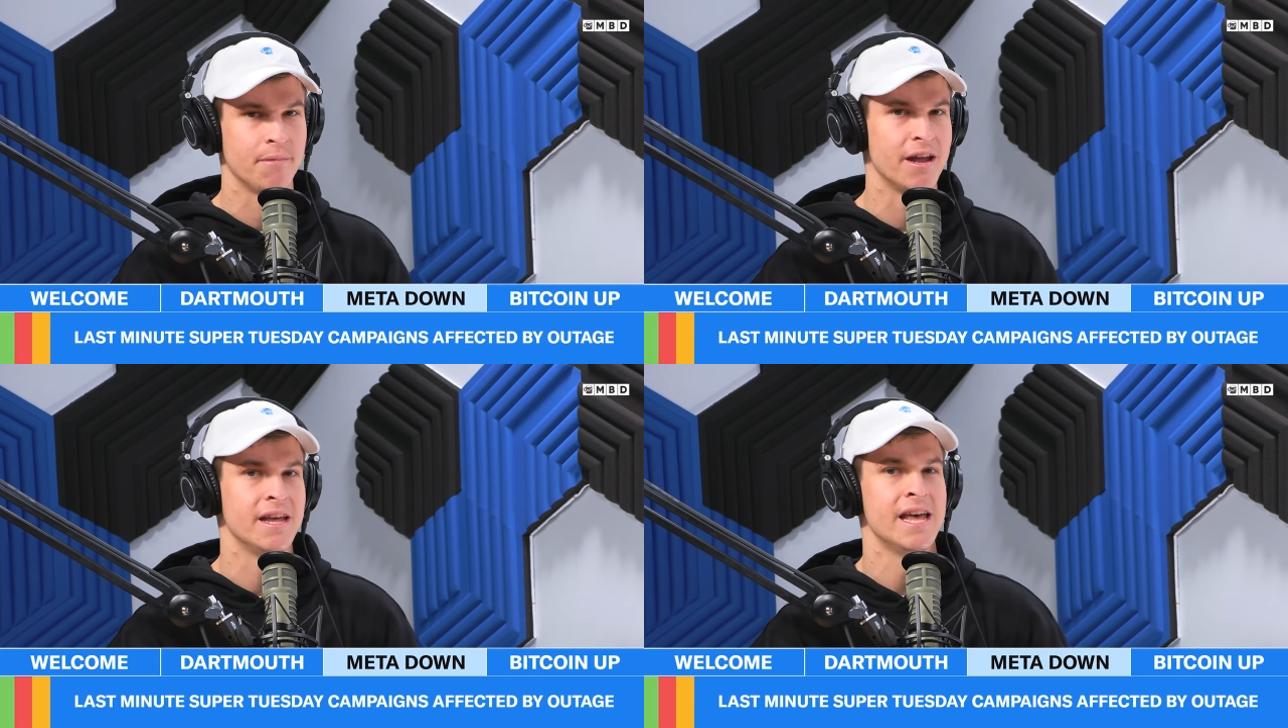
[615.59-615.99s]

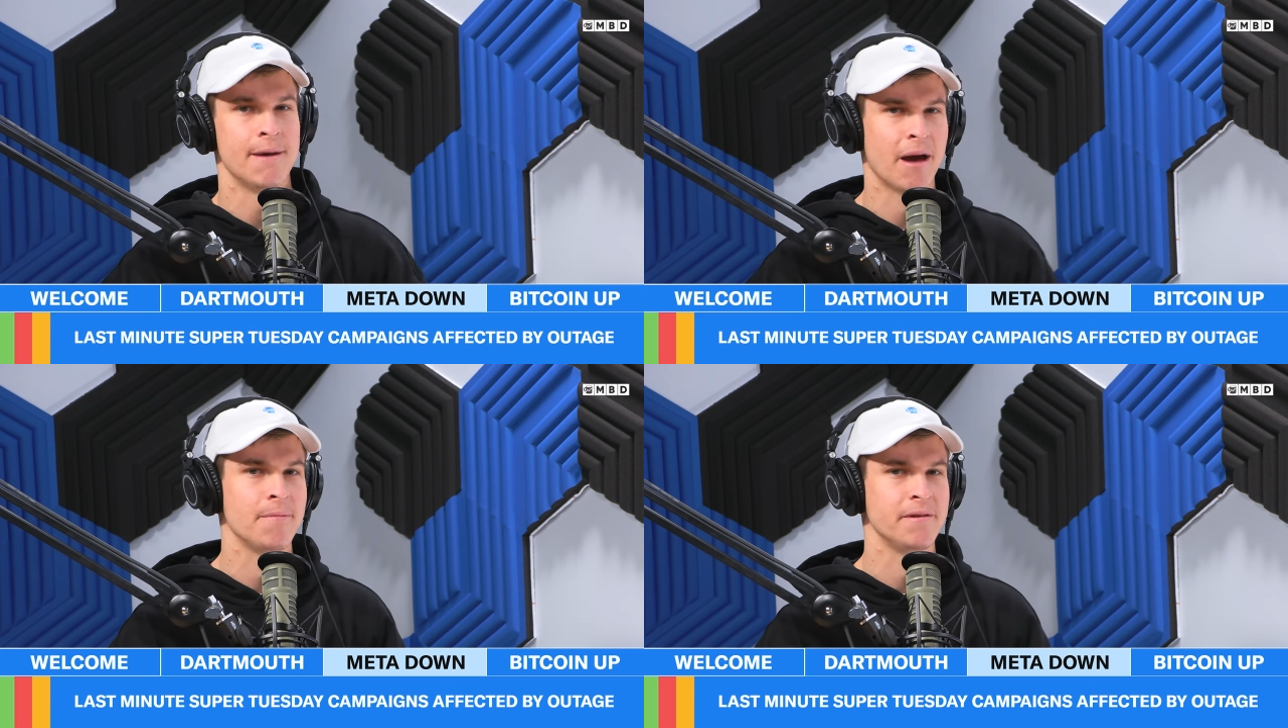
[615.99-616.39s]
but
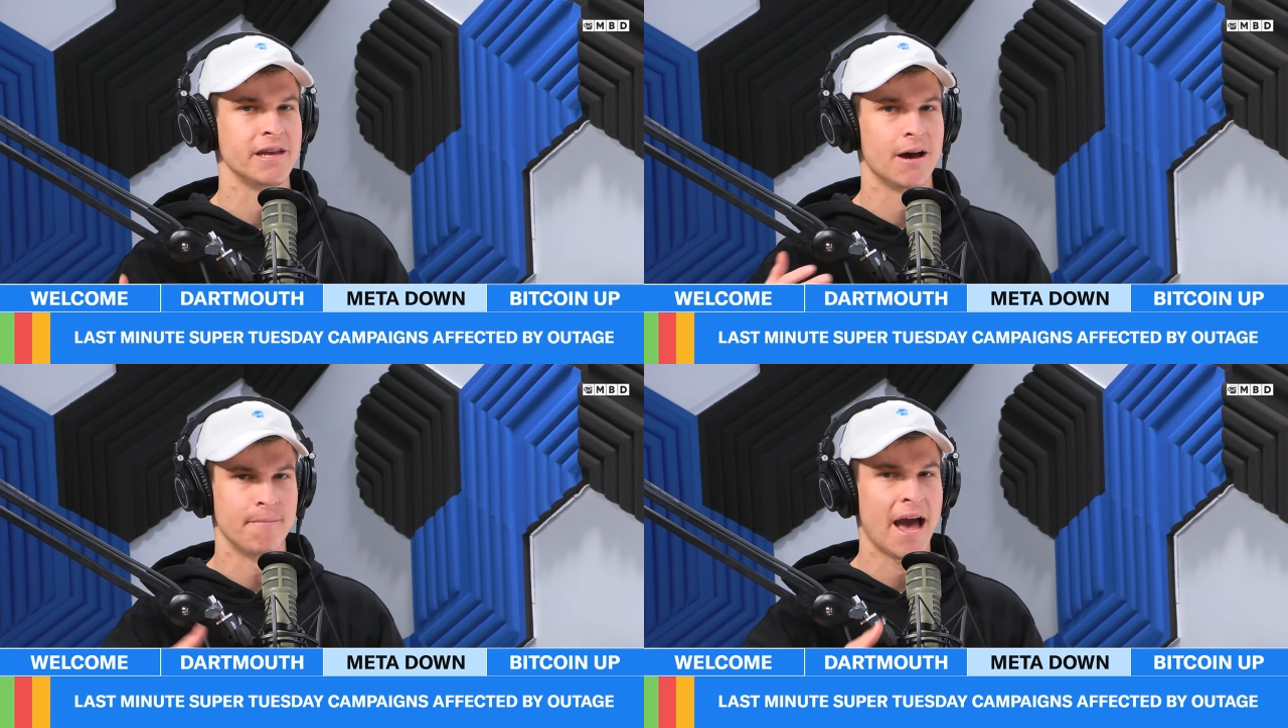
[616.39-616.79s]
it might
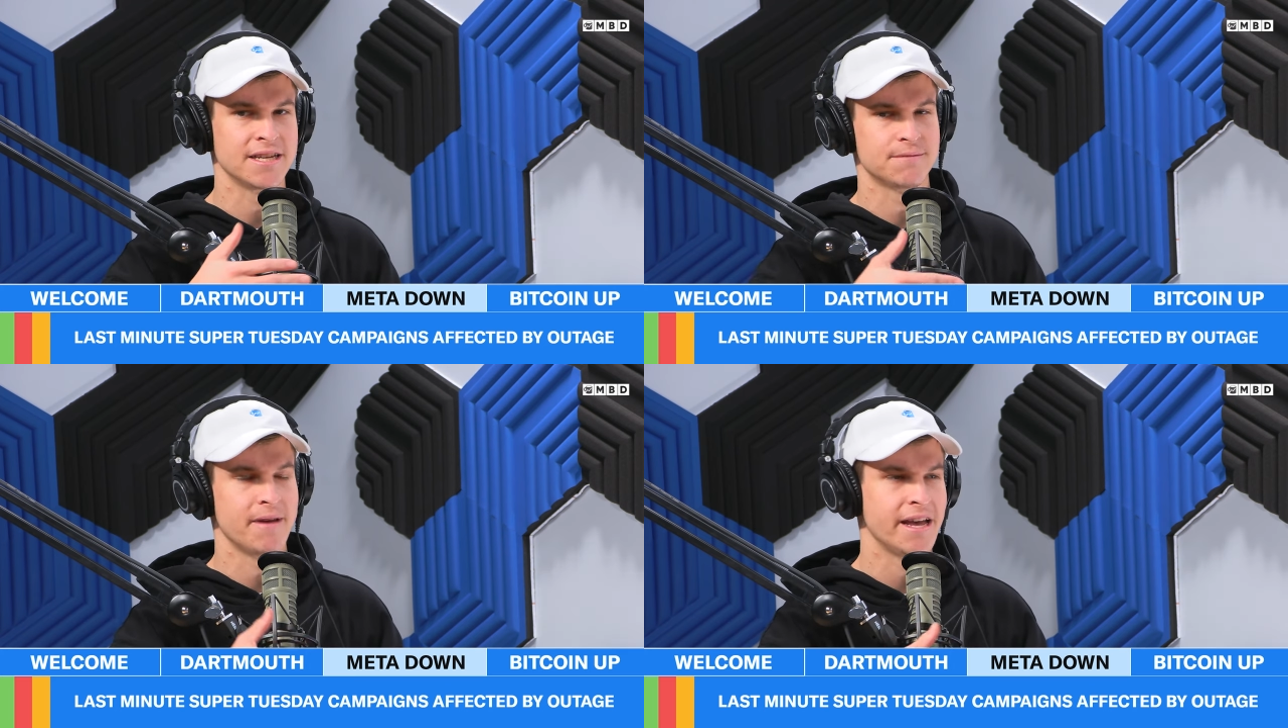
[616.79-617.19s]
be a
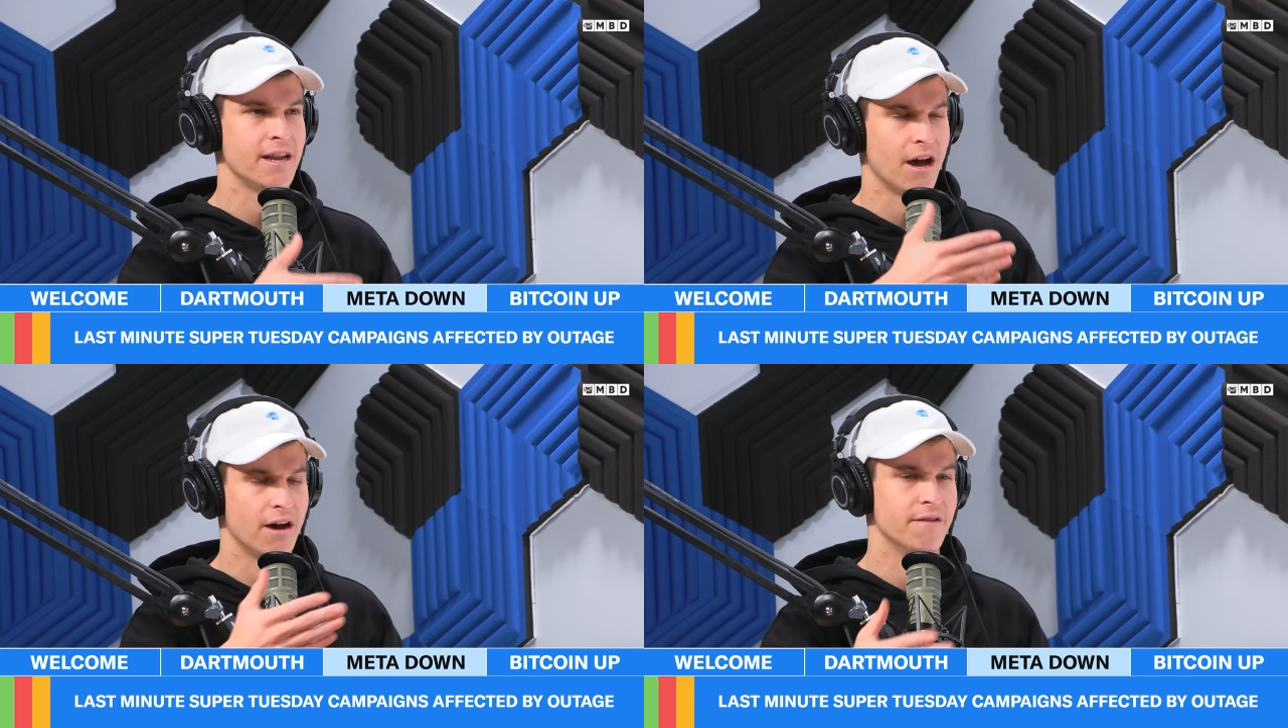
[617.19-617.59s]
match
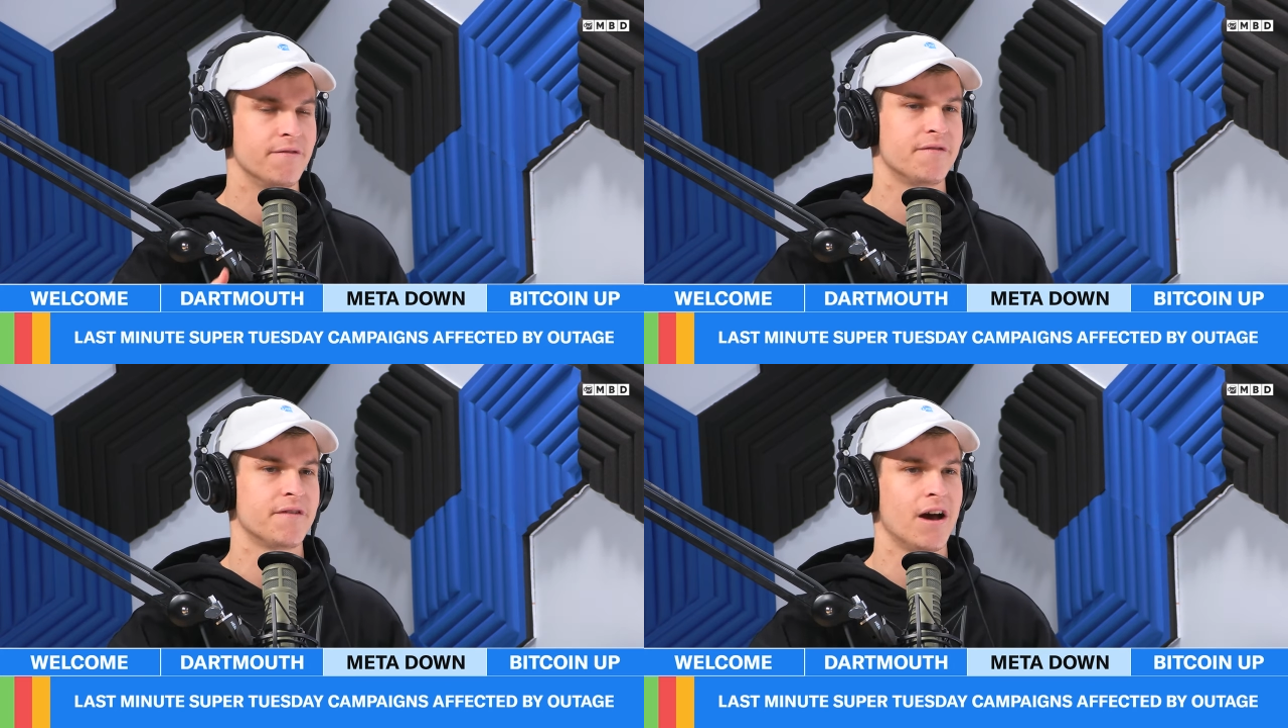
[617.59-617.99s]
made of